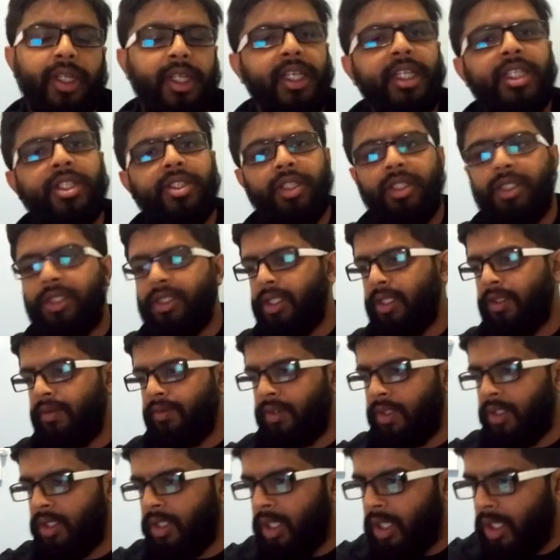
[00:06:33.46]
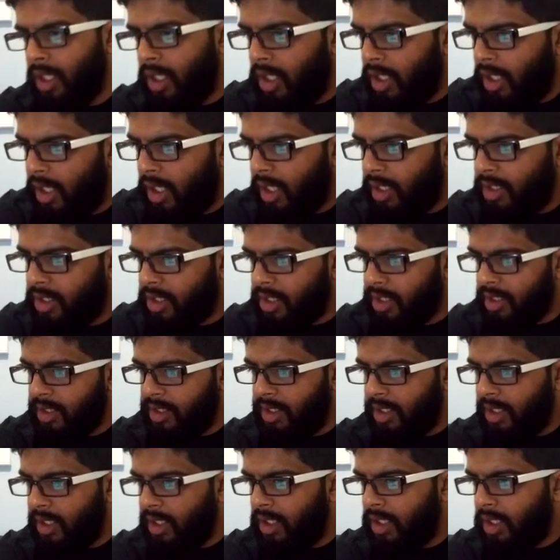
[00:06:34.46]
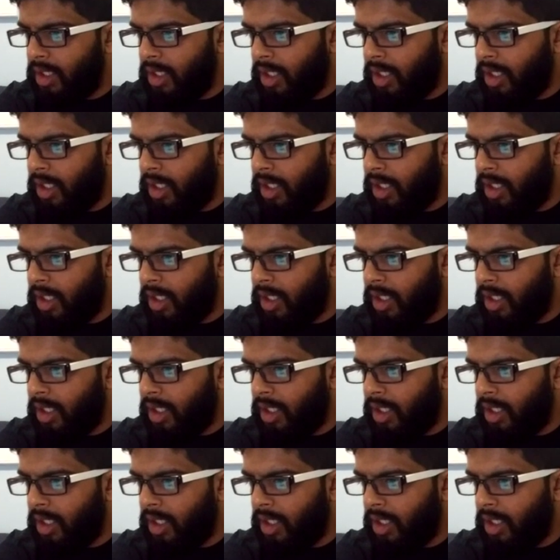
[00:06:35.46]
each receiver. As you can see,